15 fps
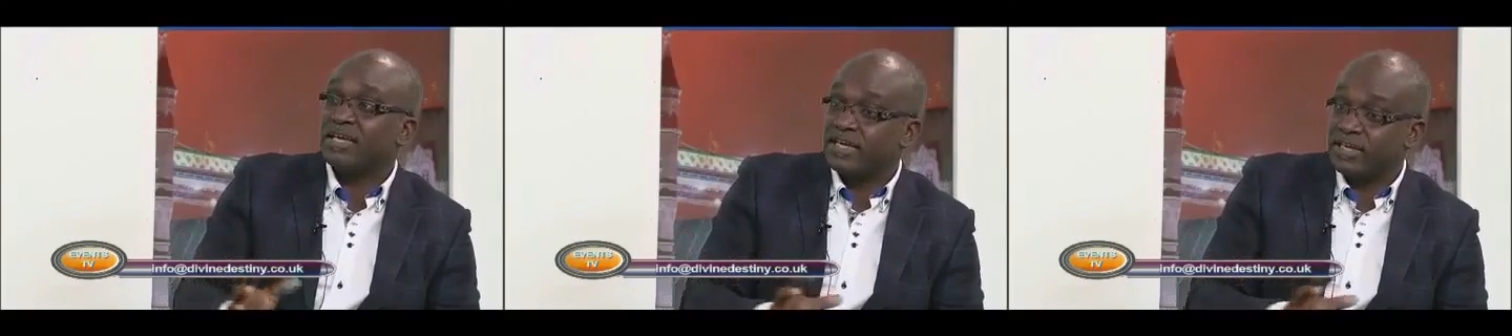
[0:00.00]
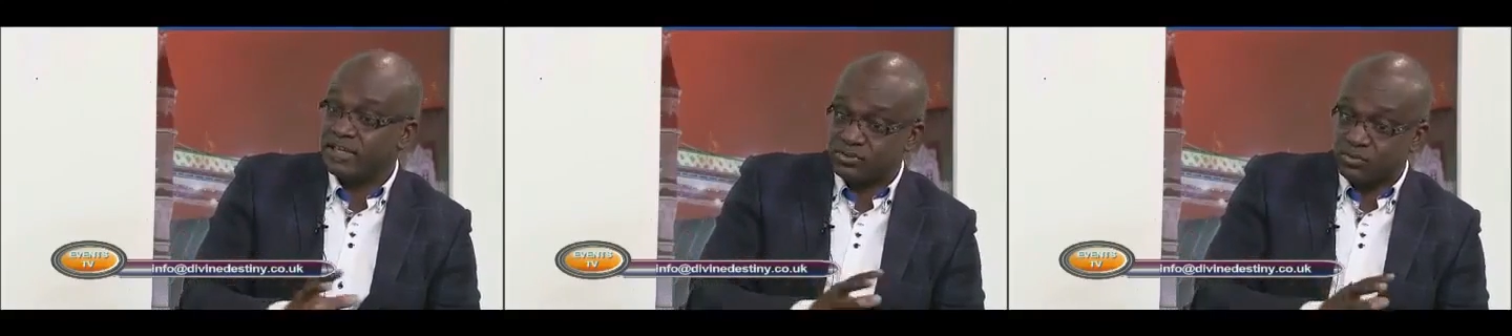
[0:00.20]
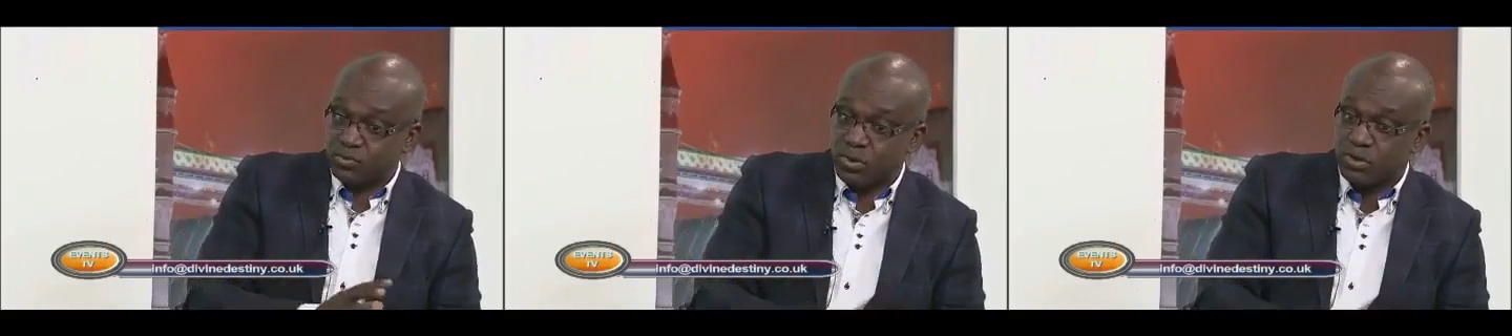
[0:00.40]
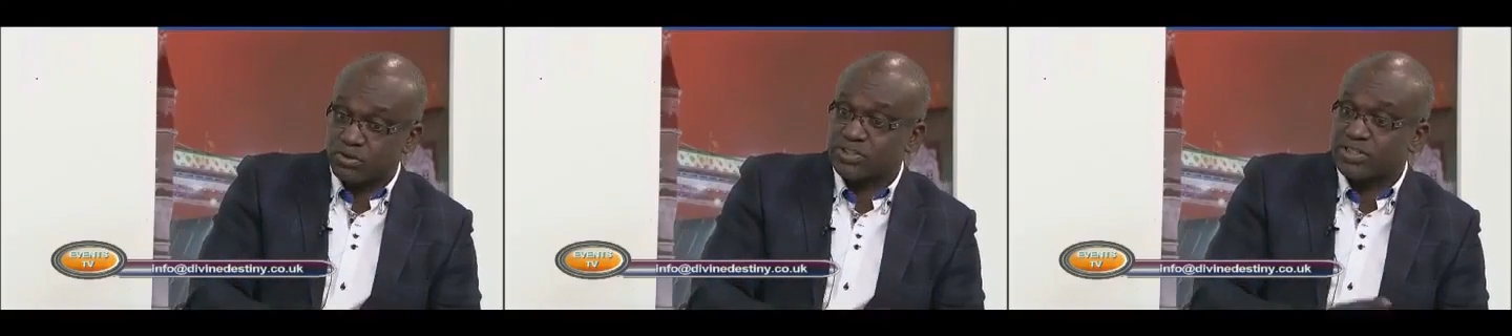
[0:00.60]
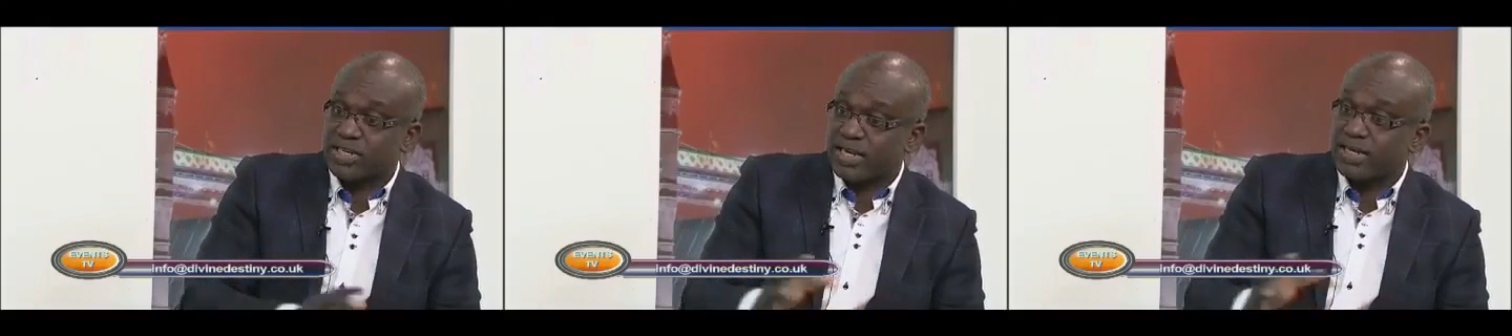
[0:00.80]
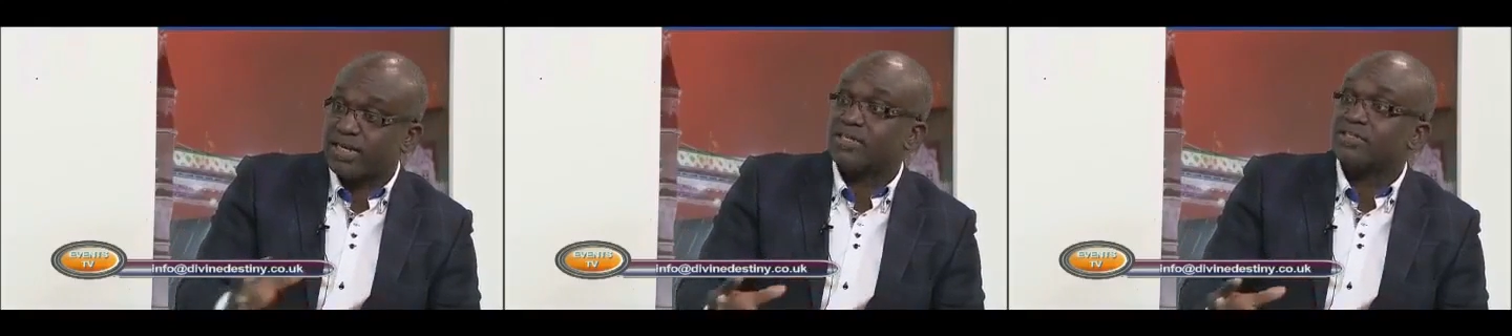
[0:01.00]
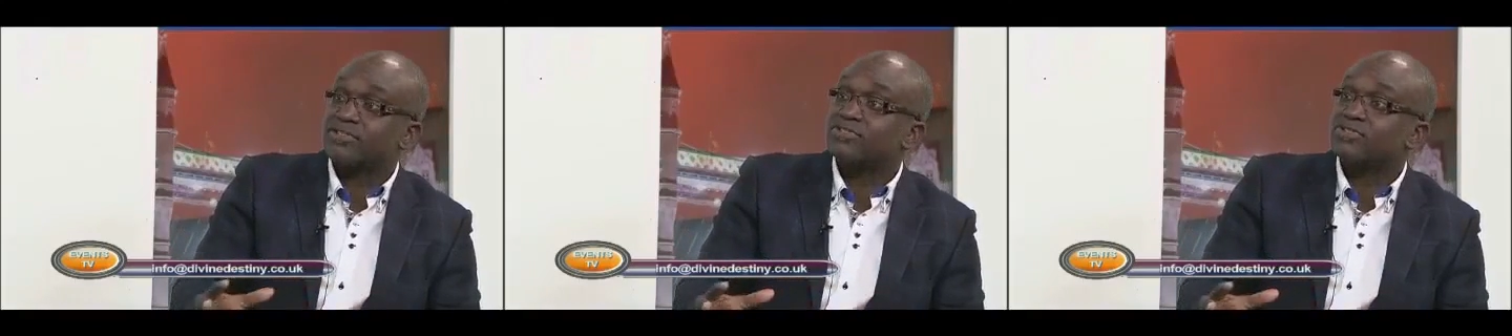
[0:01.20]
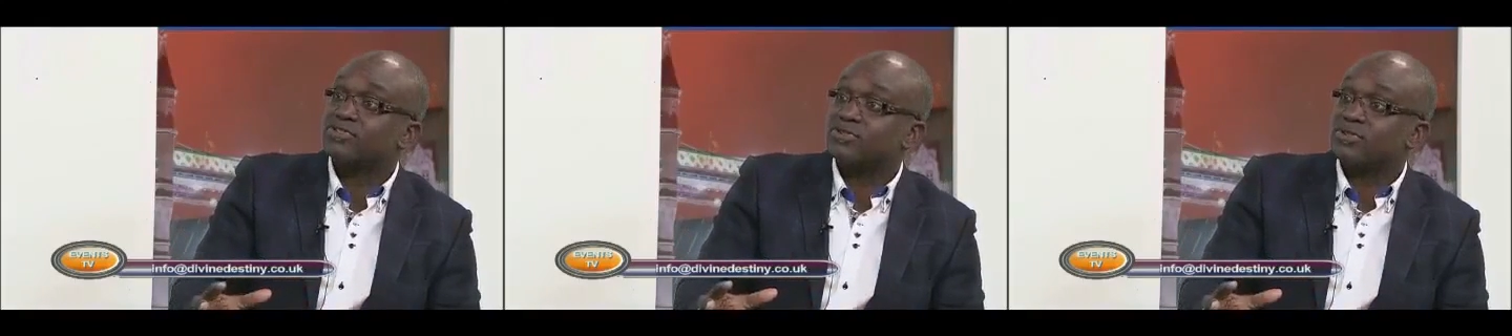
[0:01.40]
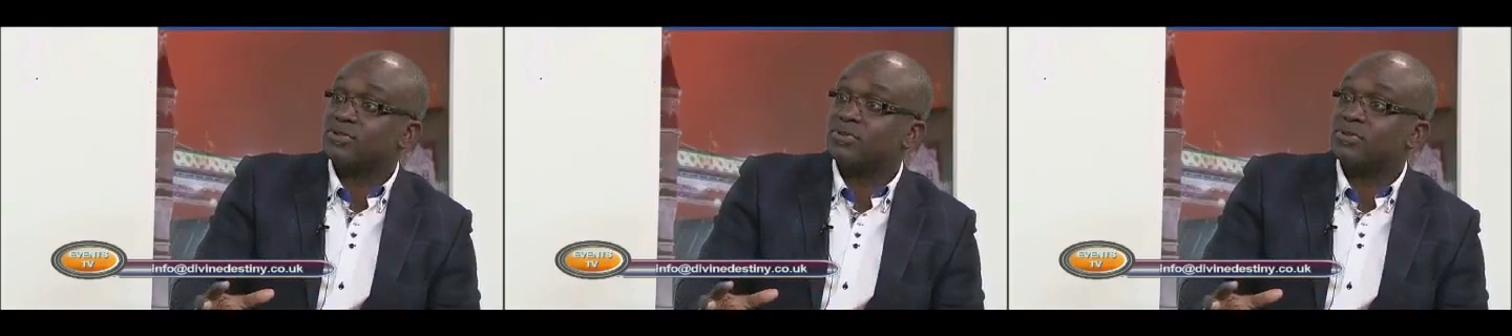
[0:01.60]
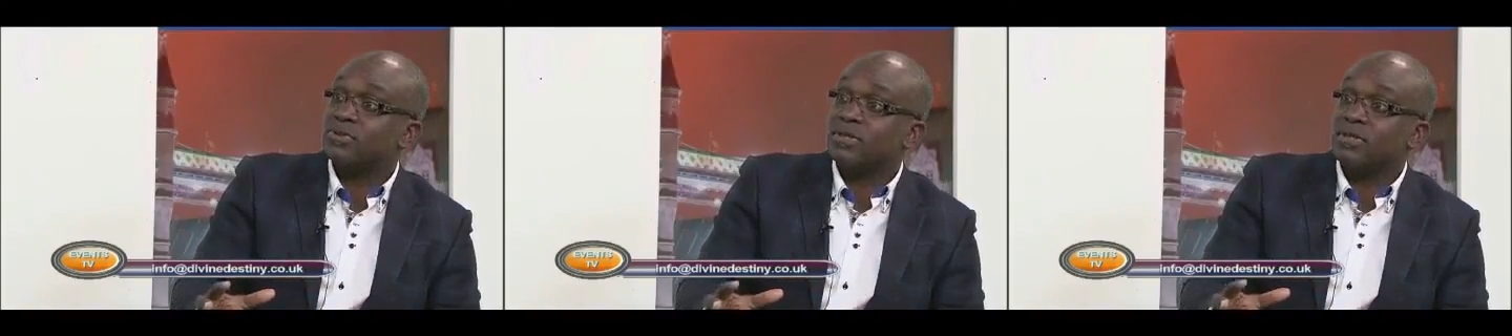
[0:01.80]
it's what's led us to